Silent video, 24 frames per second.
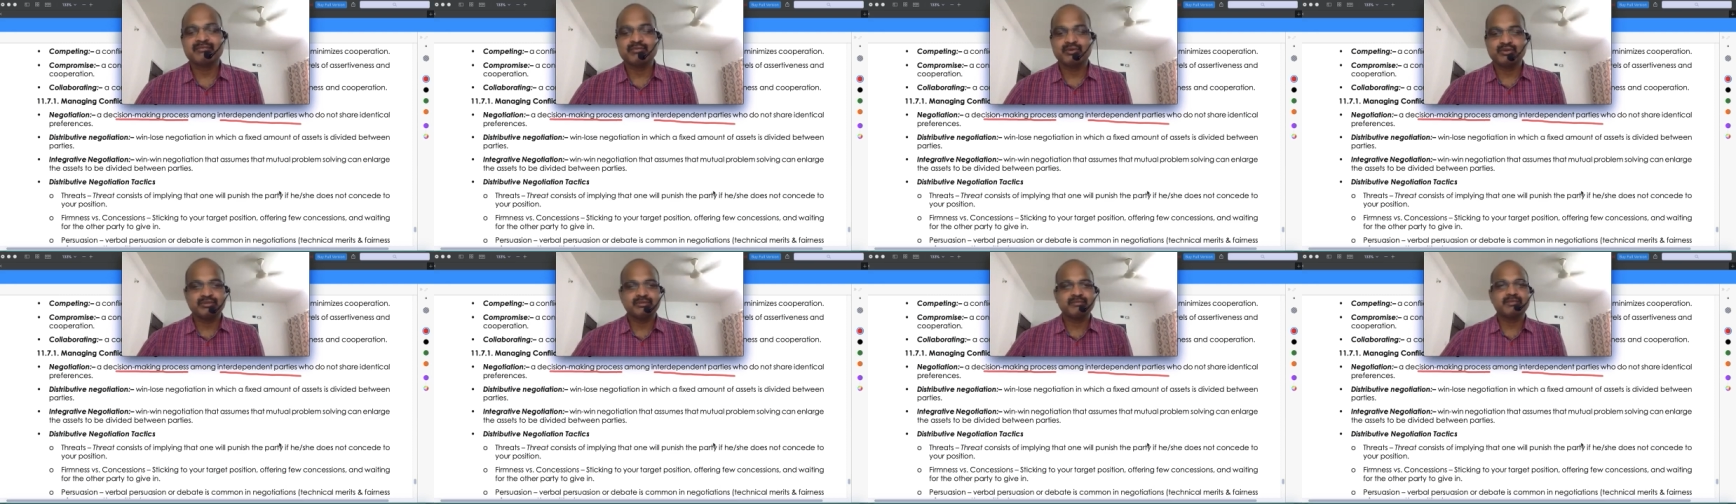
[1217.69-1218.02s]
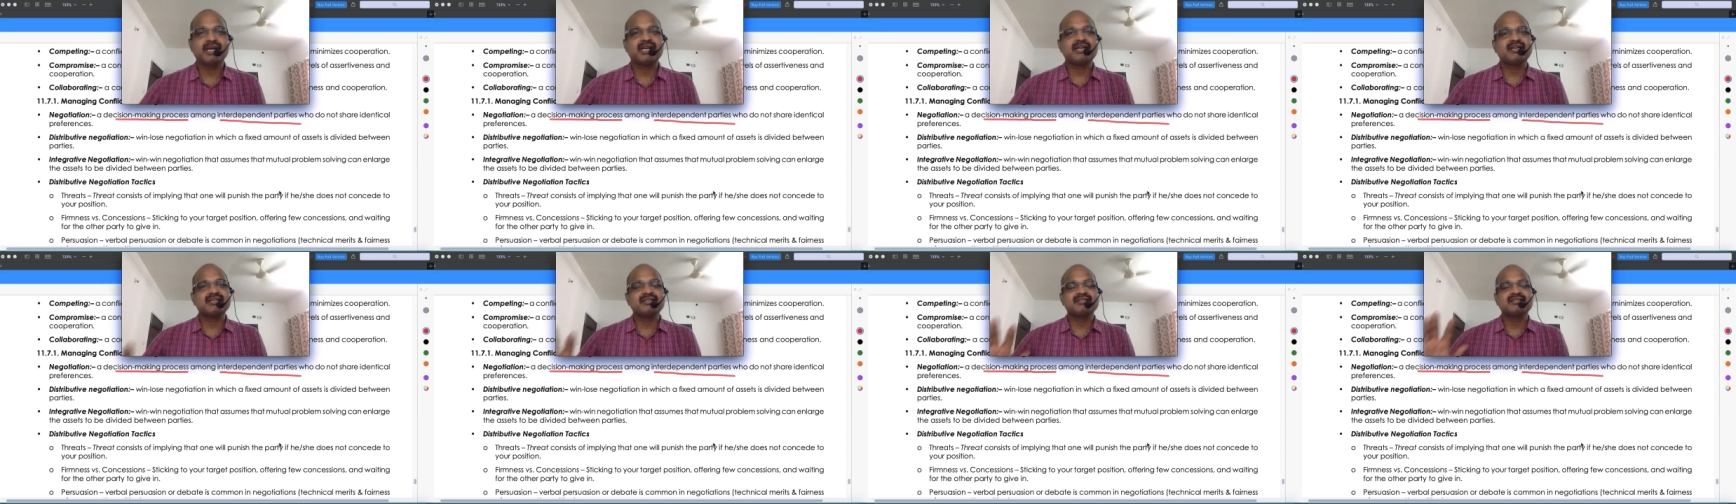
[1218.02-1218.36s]
Both the
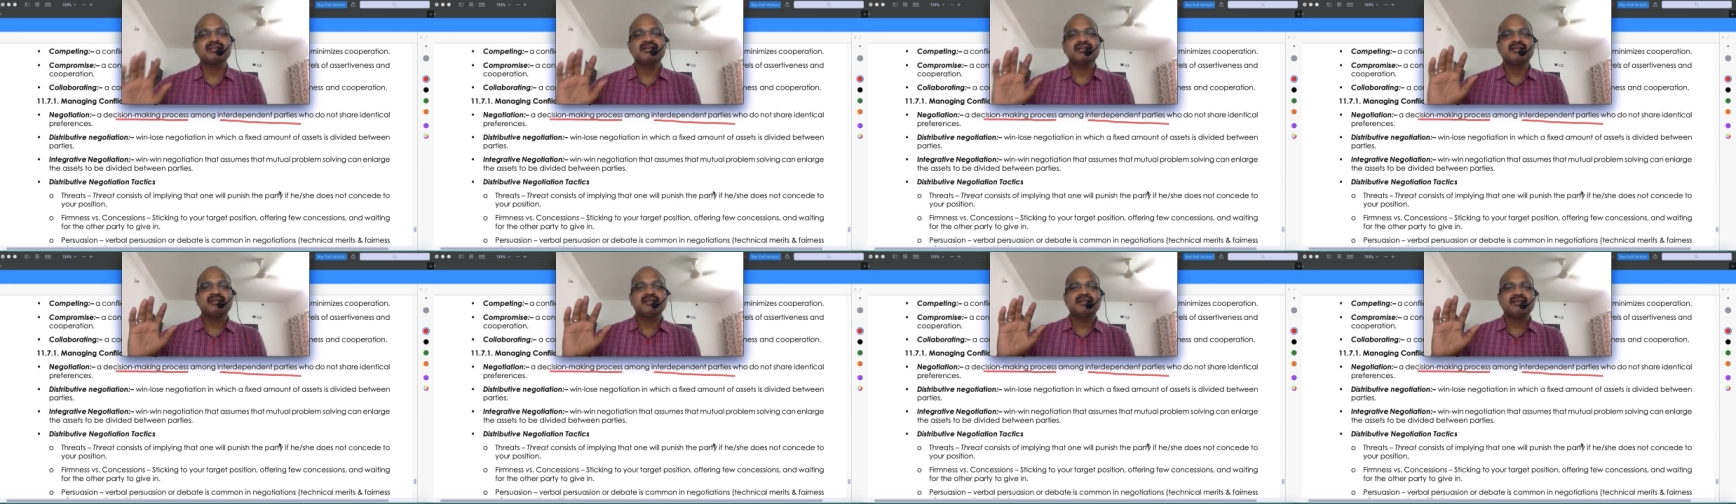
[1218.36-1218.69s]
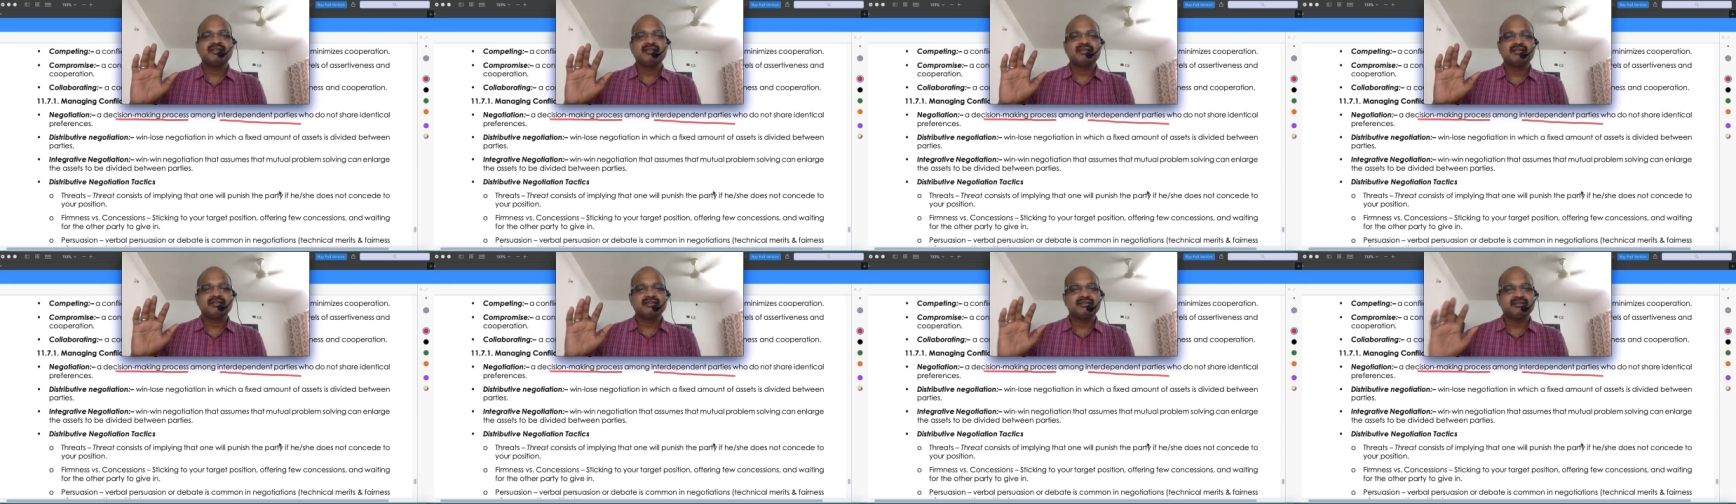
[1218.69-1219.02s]
parties
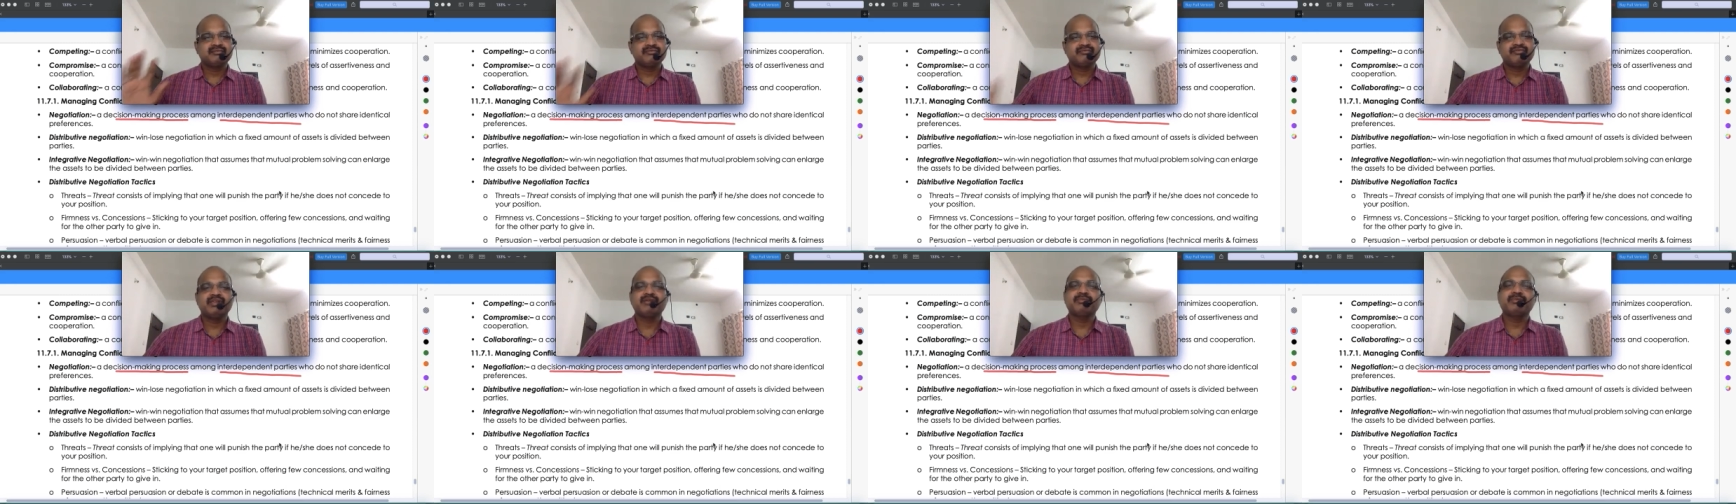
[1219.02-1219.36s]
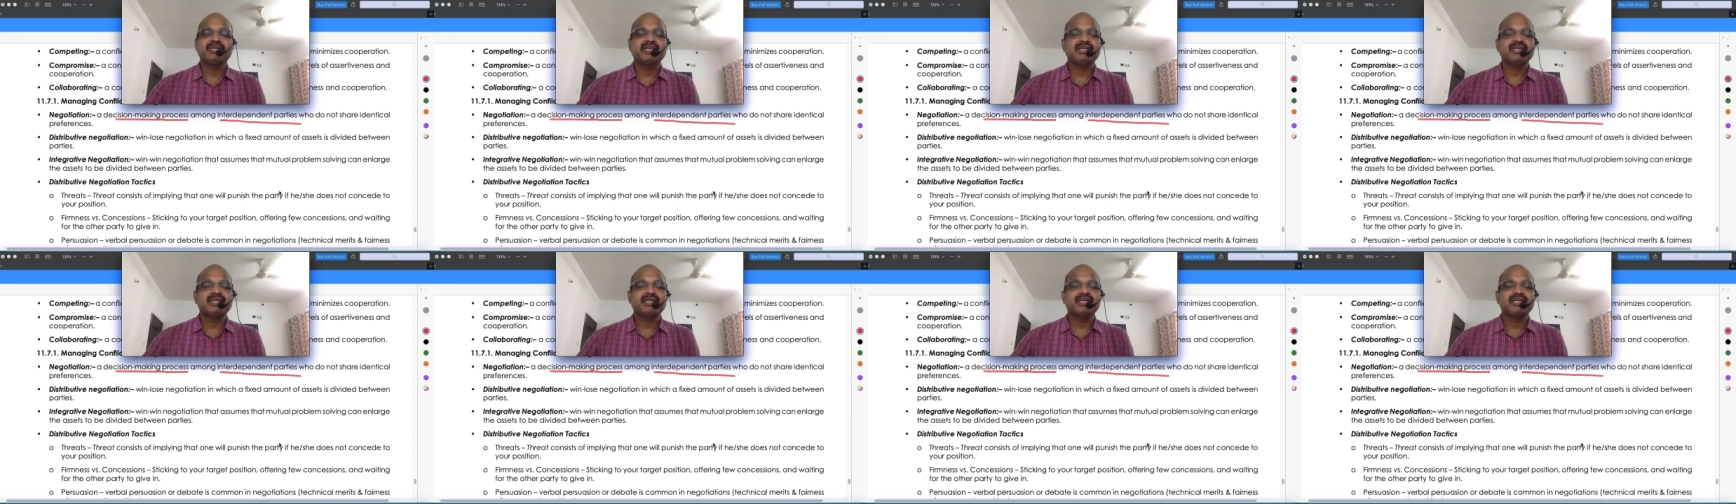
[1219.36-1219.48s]
uh, will be